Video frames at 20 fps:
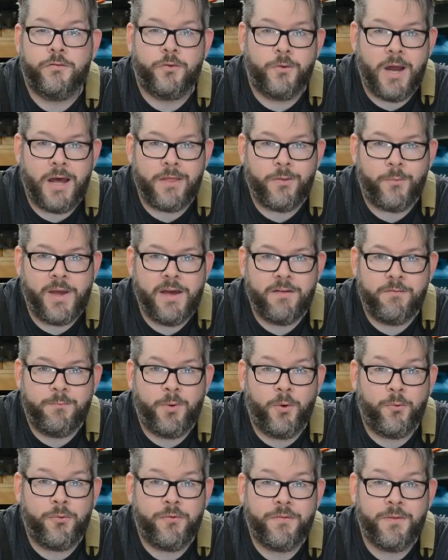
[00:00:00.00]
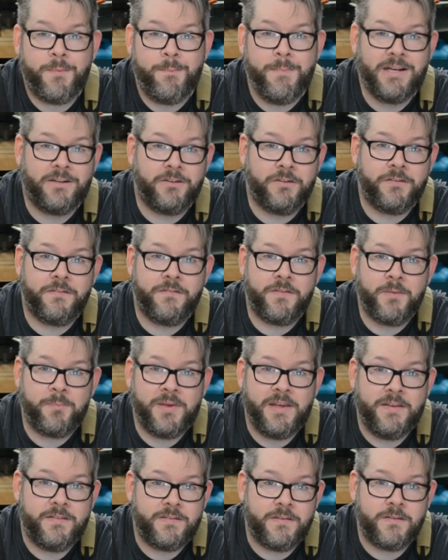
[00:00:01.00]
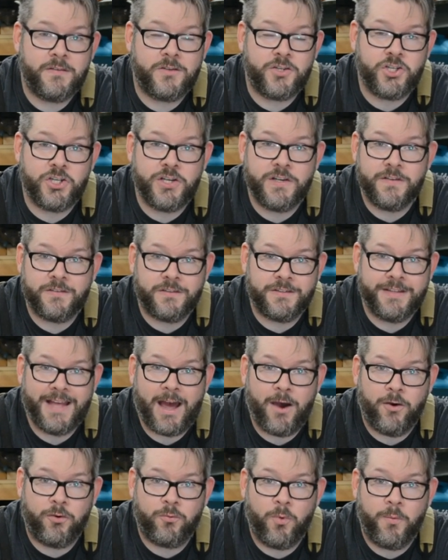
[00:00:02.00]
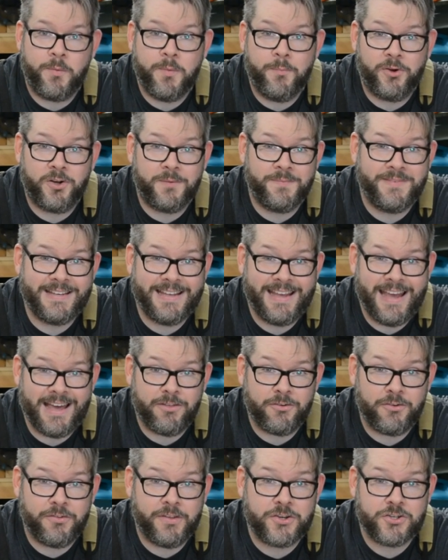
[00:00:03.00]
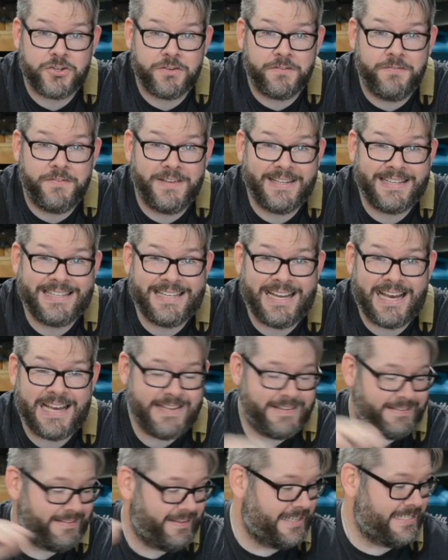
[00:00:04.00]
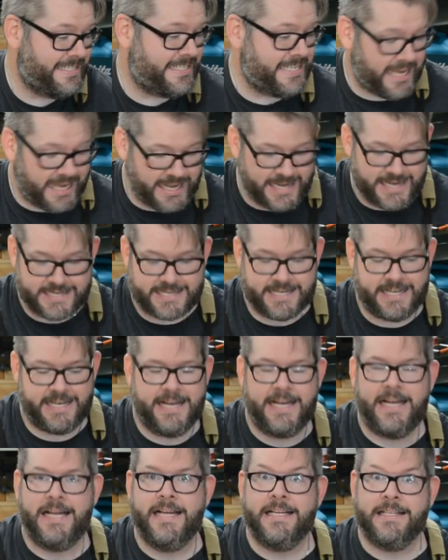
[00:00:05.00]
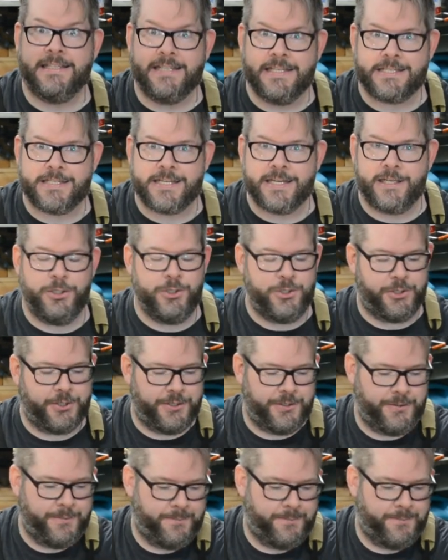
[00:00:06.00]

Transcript: So now that we have both of the middles of the pieces chiseled out, when we put them together they should fit nice and tight. Let's take a look.